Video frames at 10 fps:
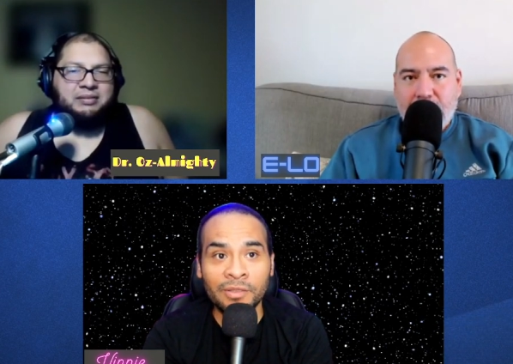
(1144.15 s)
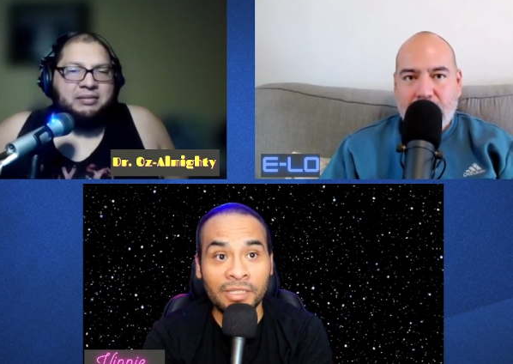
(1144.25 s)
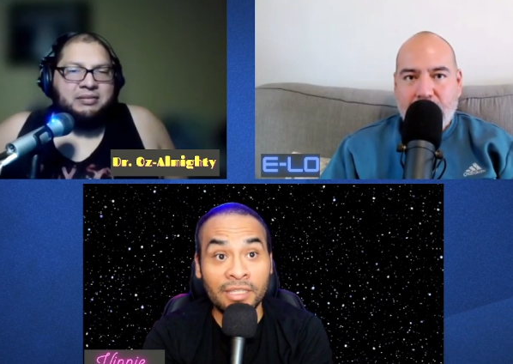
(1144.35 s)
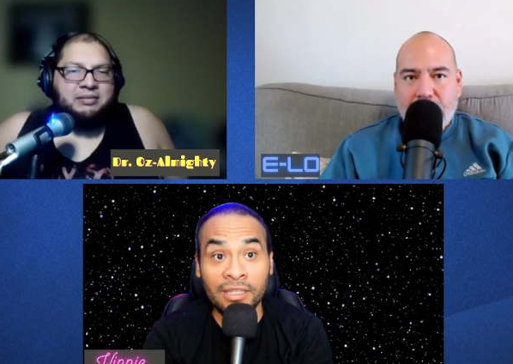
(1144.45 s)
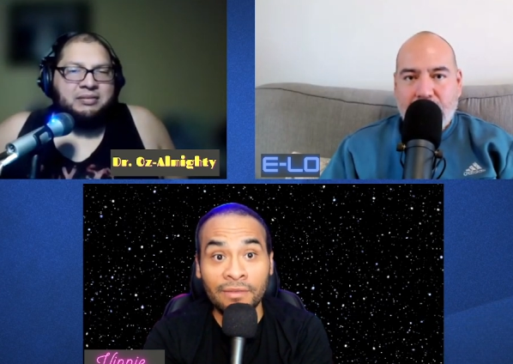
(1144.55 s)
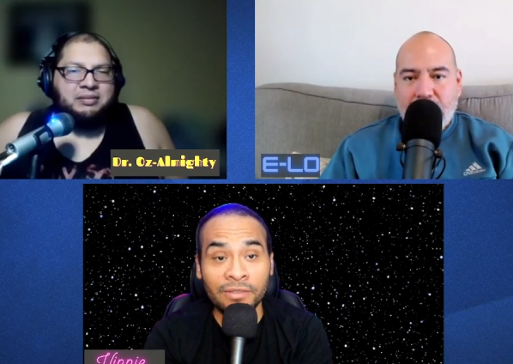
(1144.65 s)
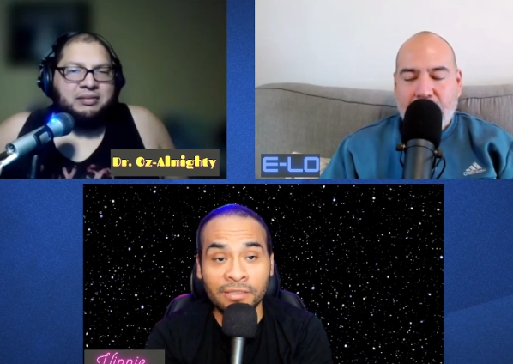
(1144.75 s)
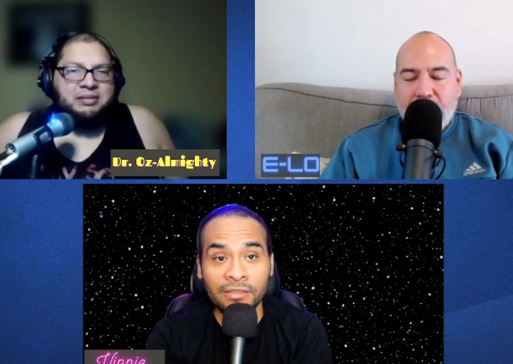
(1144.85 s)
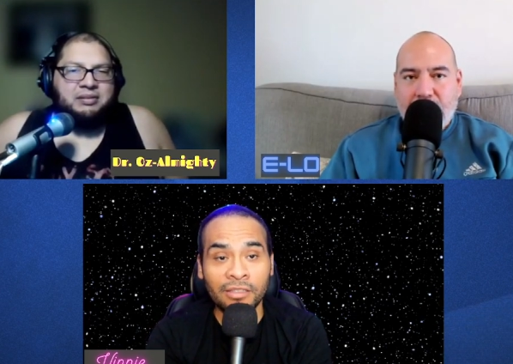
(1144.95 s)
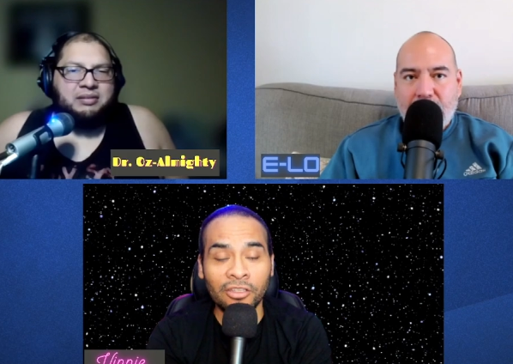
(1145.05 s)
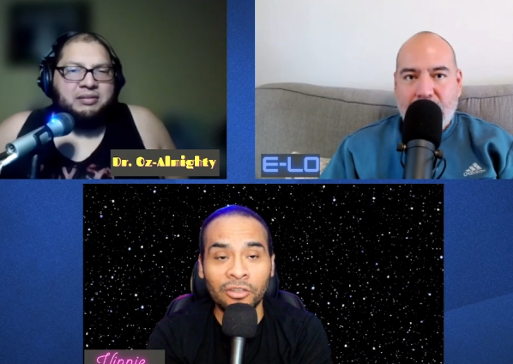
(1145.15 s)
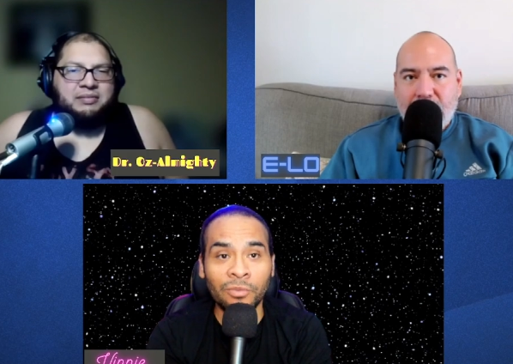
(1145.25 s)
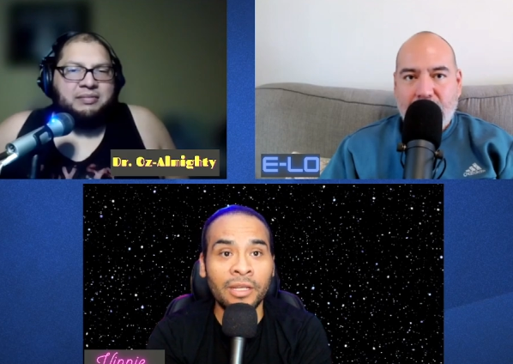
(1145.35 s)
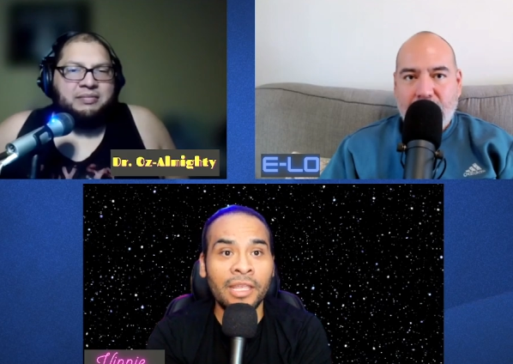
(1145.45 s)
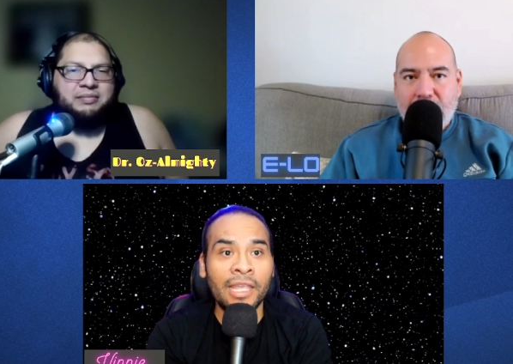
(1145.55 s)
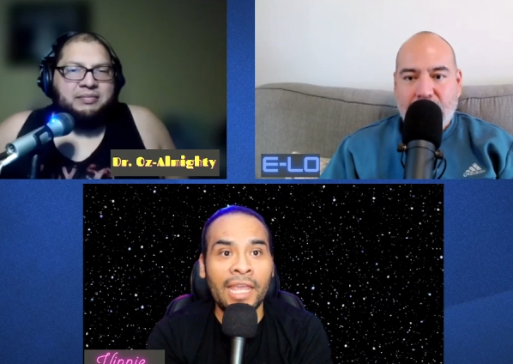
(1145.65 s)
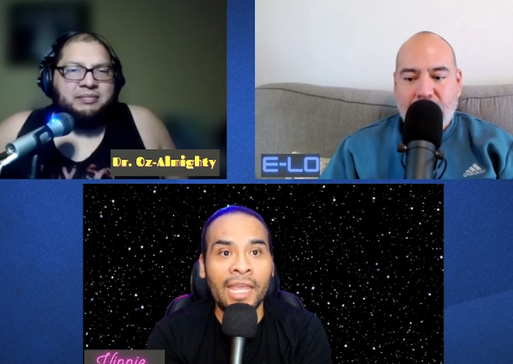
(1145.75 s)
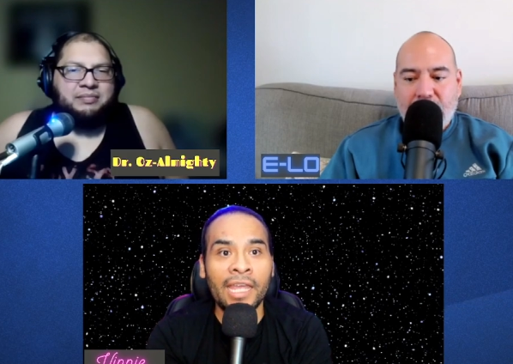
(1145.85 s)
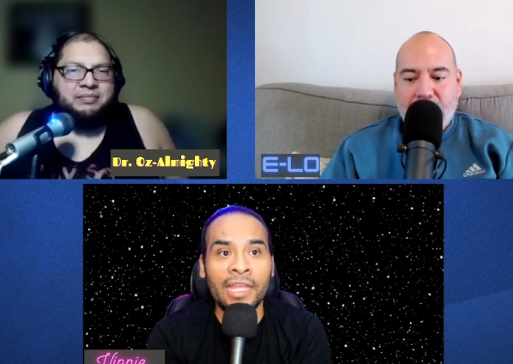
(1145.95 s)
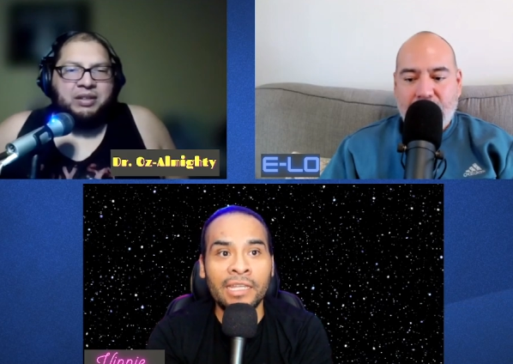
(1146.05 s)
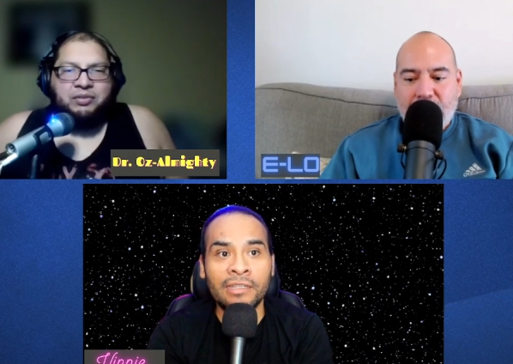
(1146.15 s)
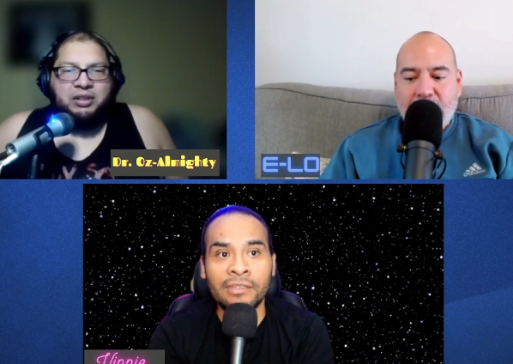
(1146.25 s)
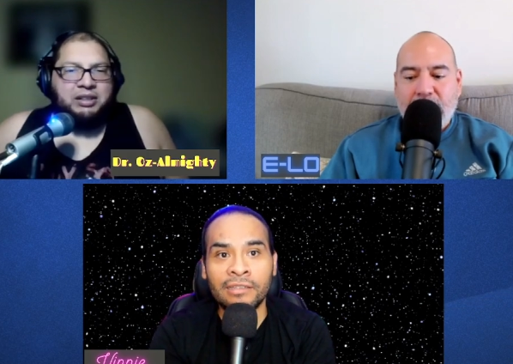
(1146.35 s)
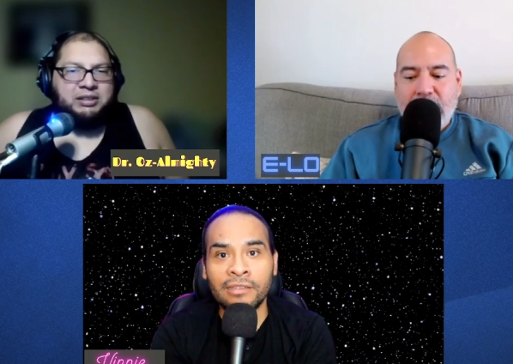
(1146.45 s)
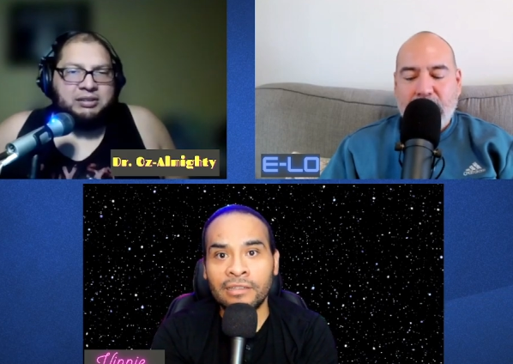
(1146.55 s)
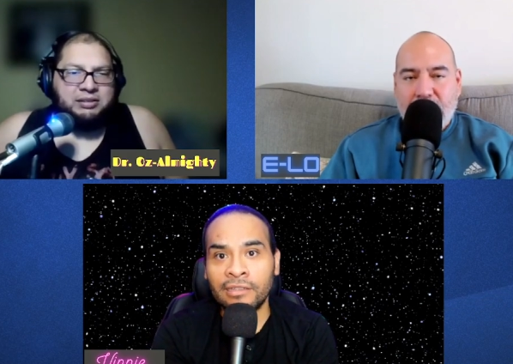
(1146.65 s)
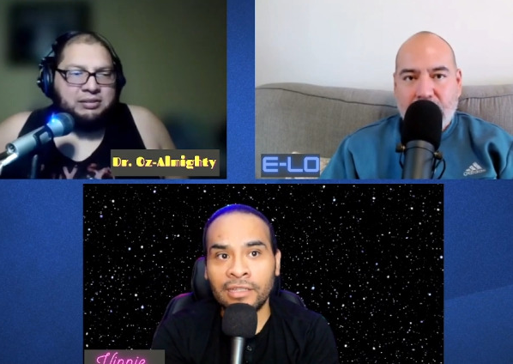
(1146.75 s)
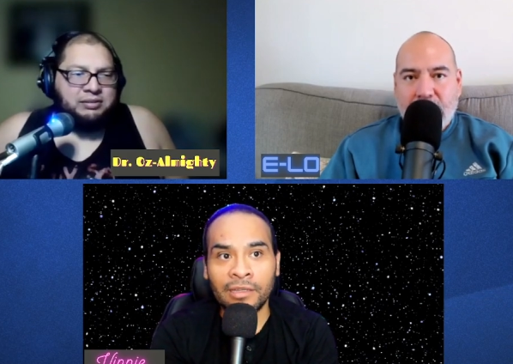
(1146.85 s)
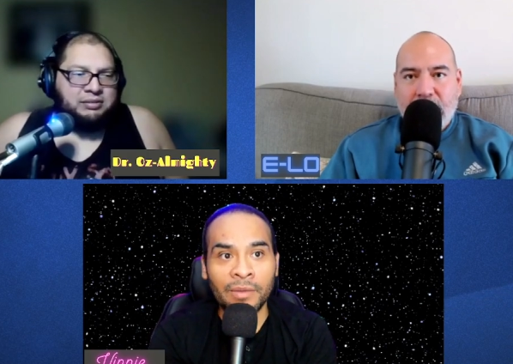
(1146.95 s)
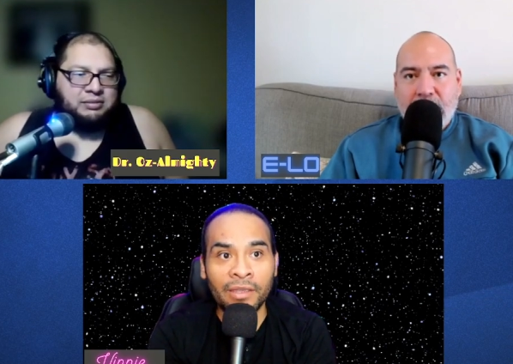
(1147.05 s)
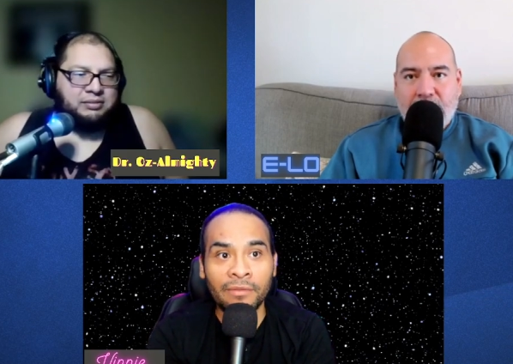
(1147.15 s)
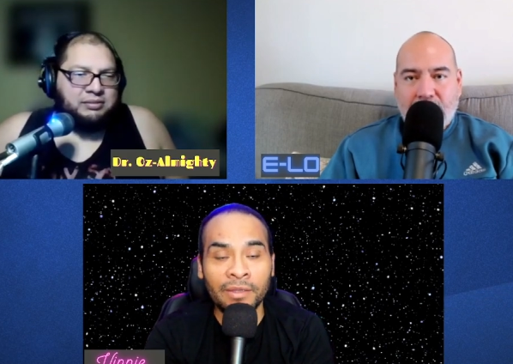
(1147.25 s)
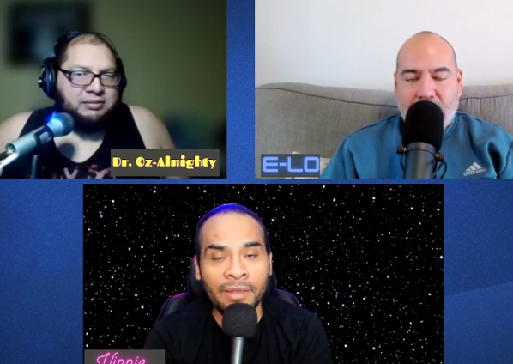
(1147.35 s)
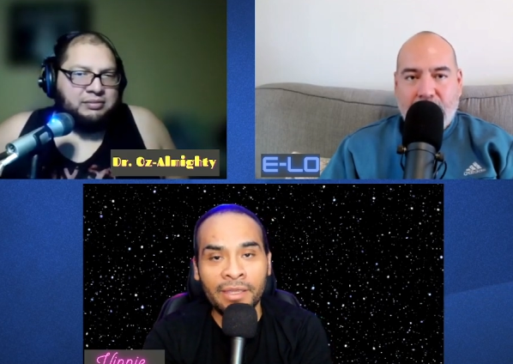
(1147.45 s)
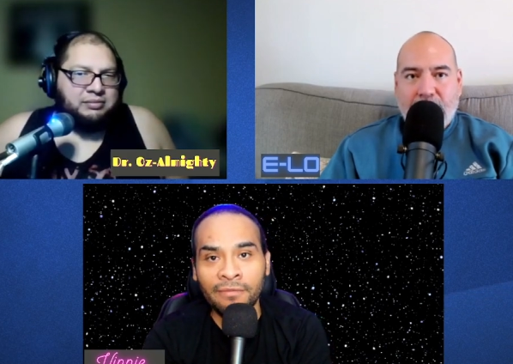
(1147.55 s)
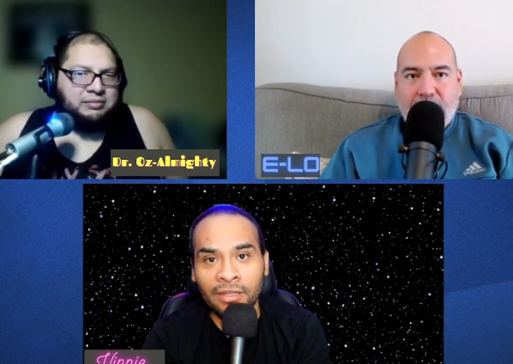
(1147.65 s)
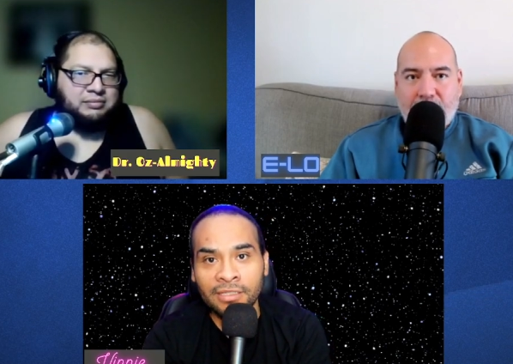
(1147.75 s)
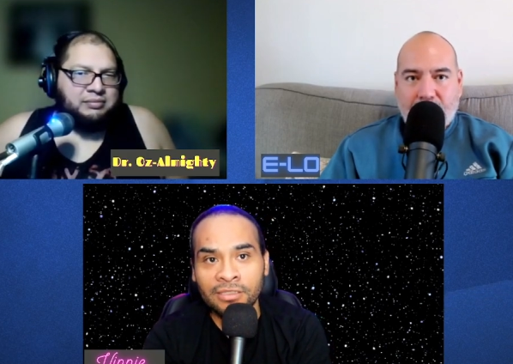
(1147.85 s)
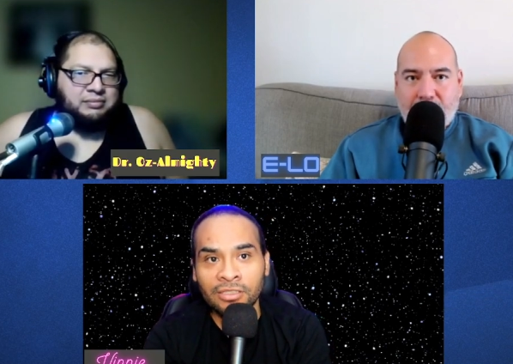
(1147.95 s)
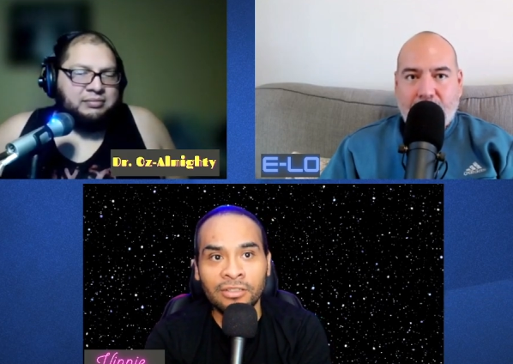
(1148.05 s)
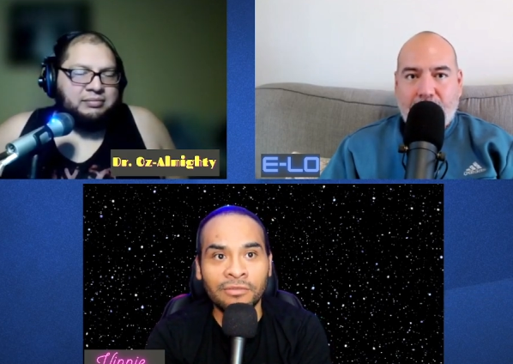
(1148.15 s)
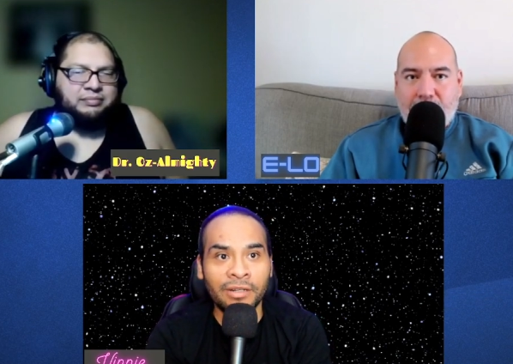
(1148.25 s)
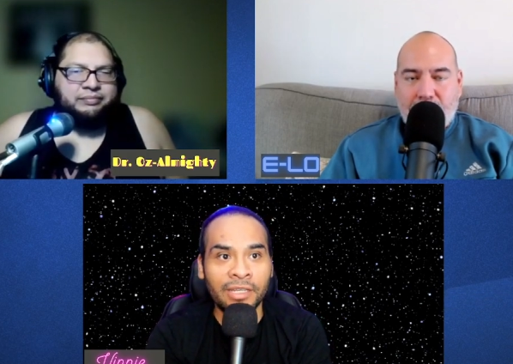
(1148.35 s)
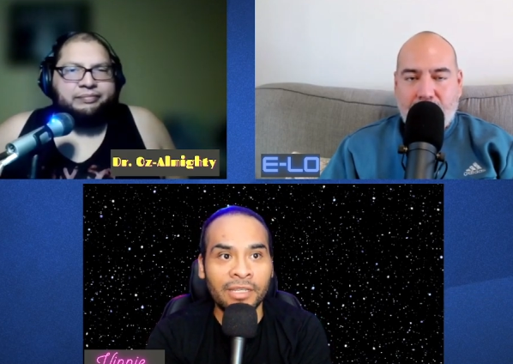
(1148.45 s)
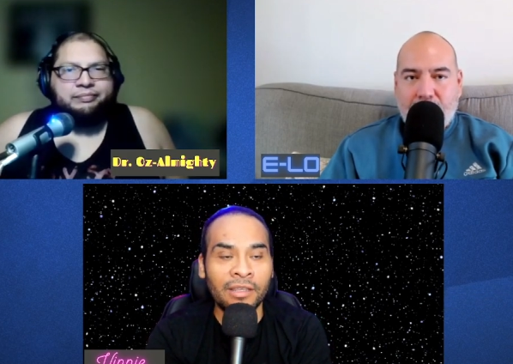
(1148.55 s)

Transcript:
Speaker 1: Keith David's is a good one, and Evelyn's Meg Meg Foster, right?